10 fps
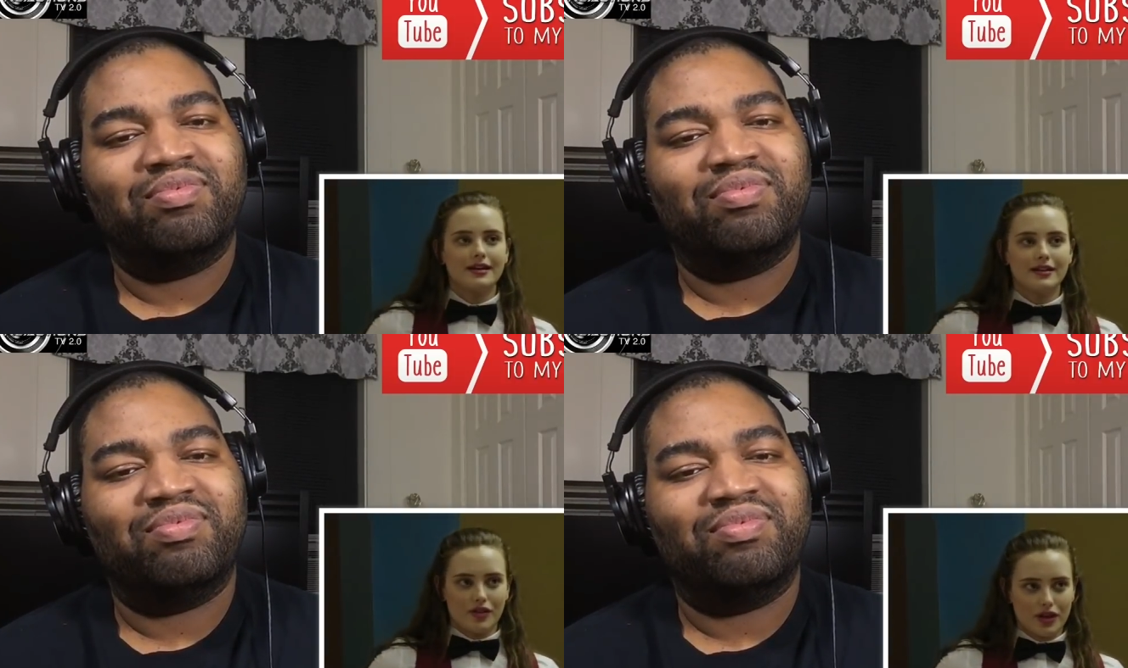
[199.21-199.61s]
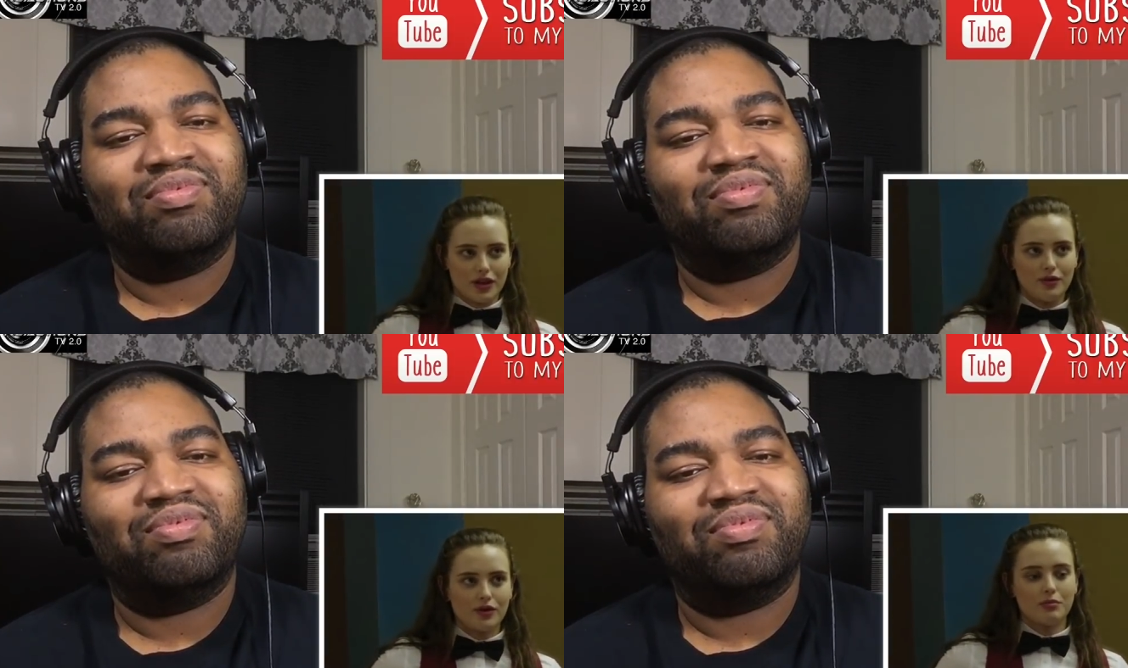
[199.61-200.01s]
Speaker 1: If they're
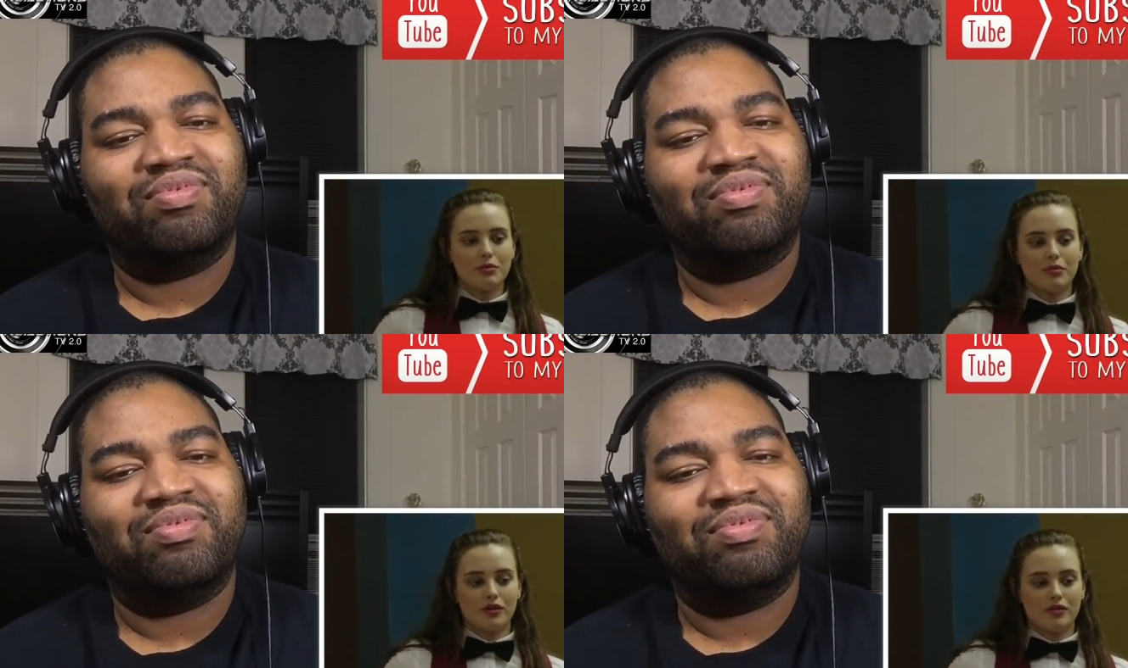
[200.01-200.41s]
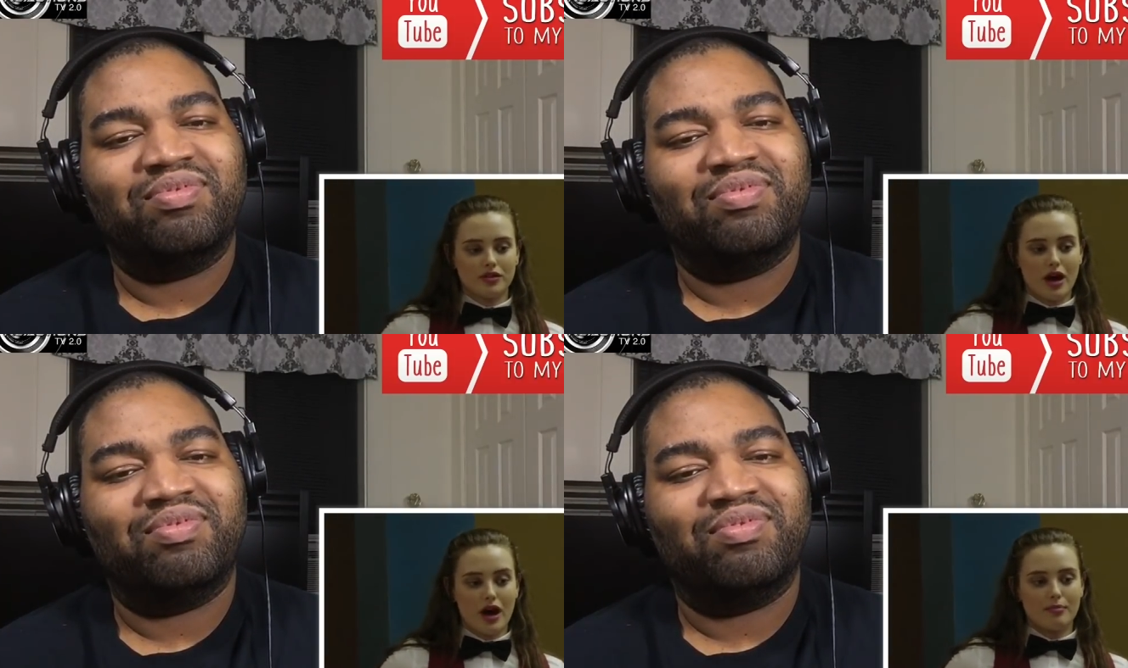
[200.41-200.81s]
cute, only put butter on the
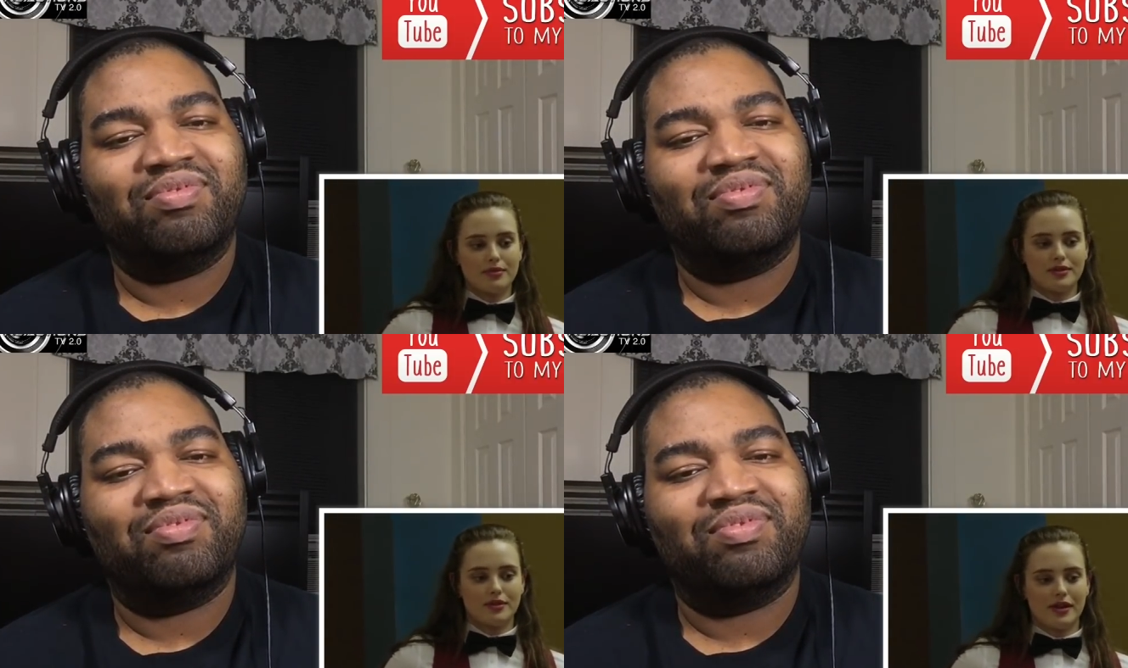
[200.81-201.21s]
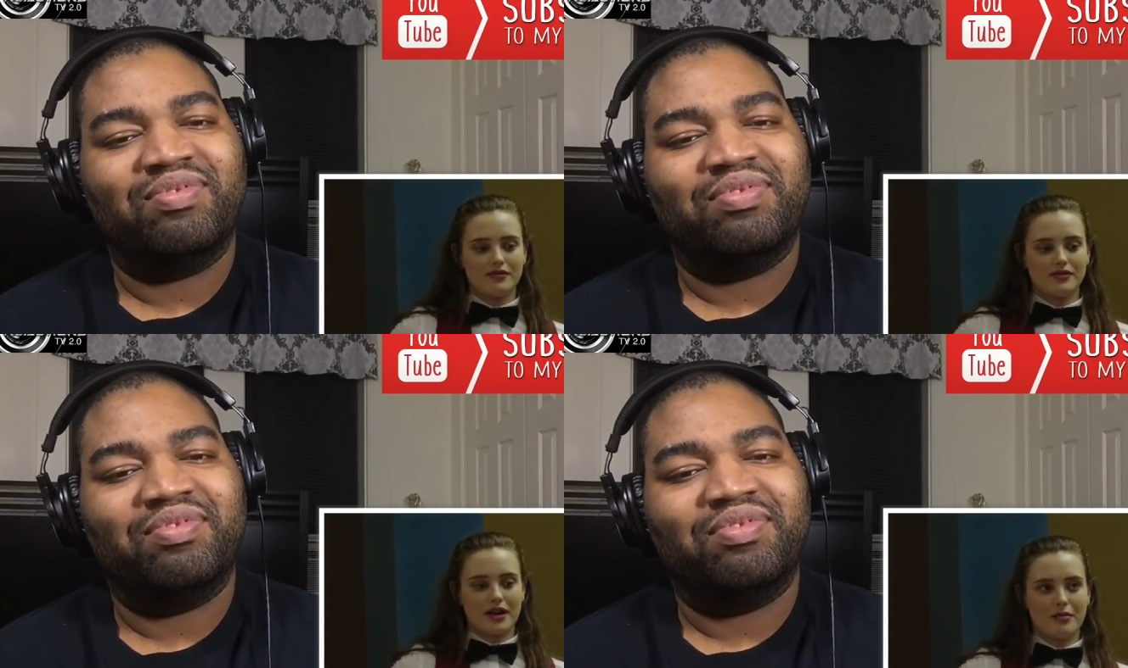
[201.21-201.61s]
top, so they
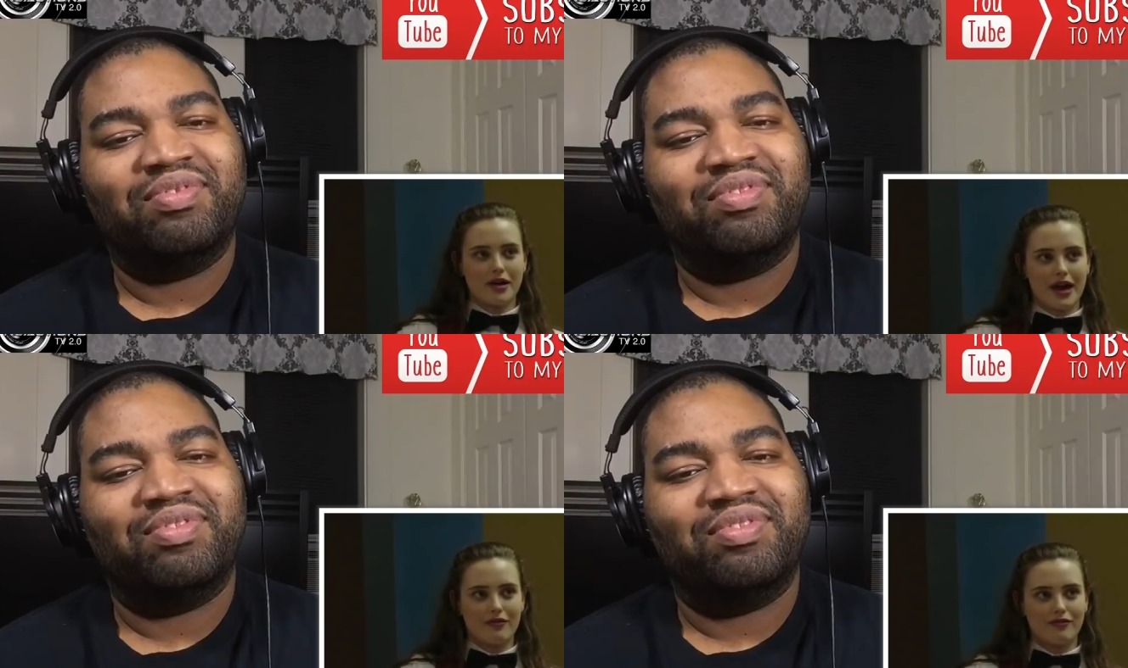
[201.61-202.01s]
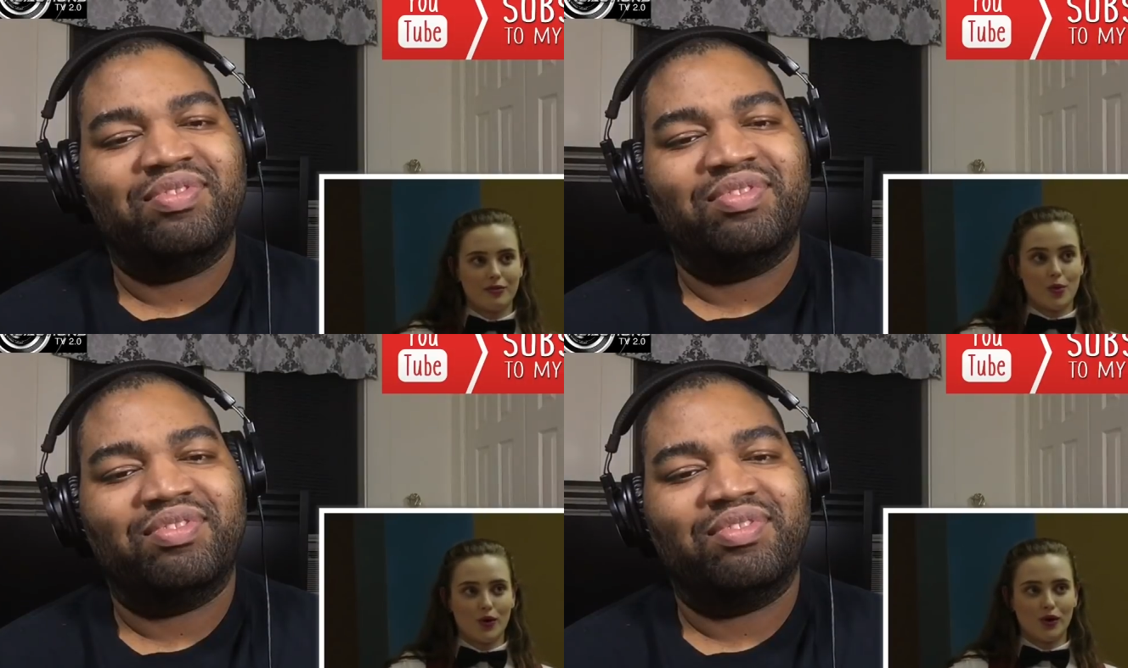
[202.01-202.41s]
have to come back out for
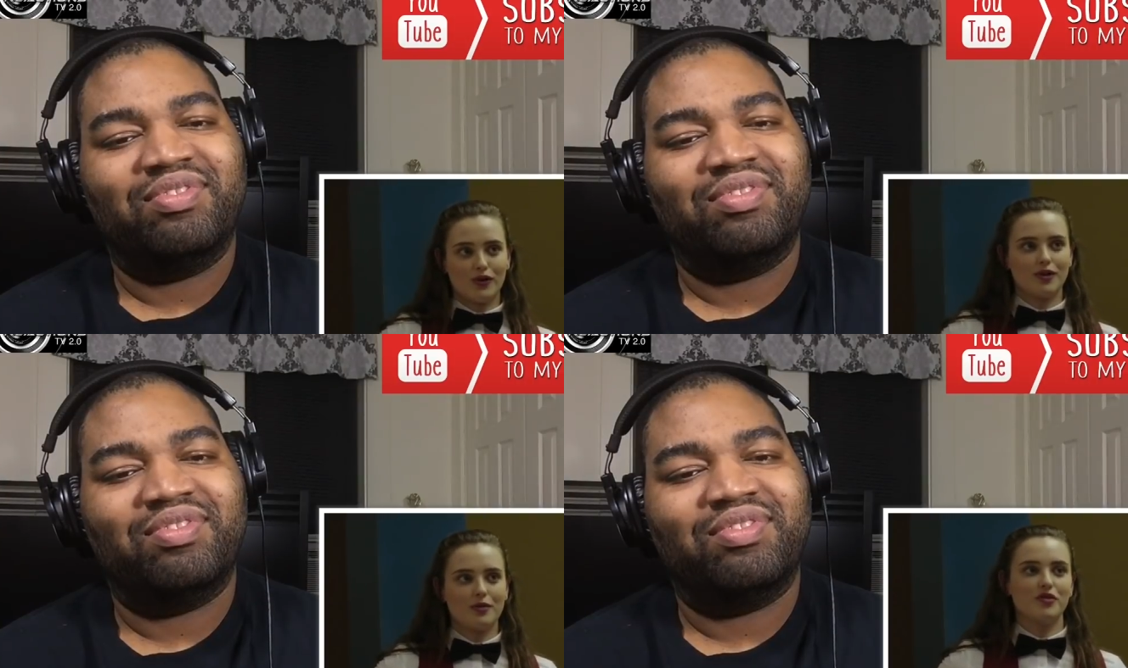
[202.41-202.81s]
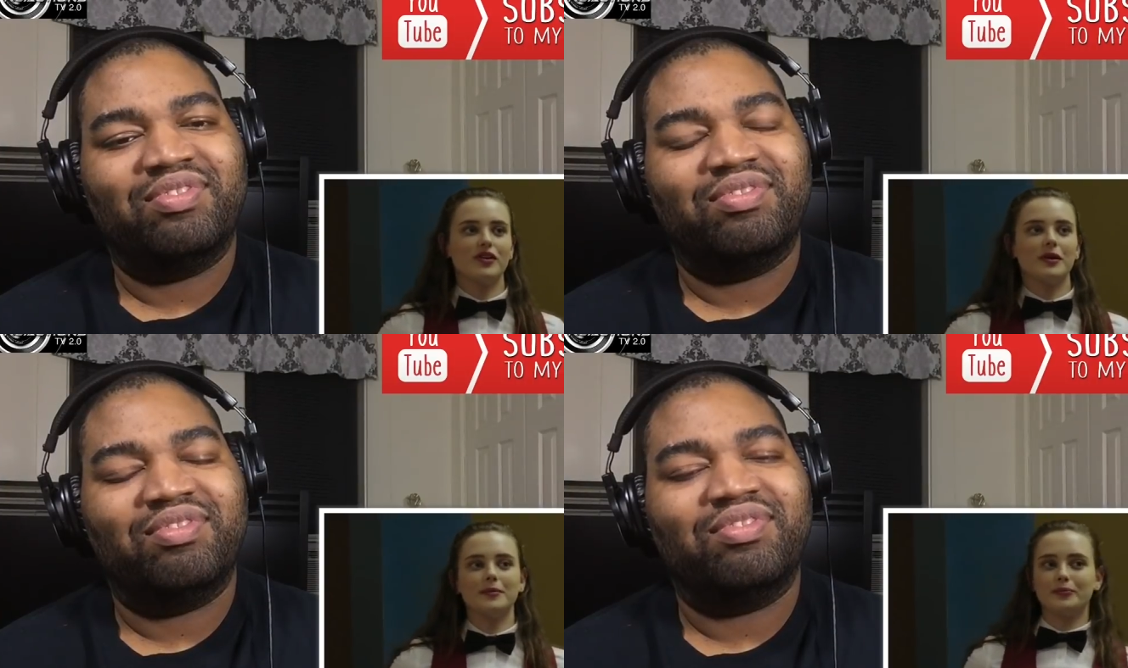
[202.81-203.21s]
more during the movie.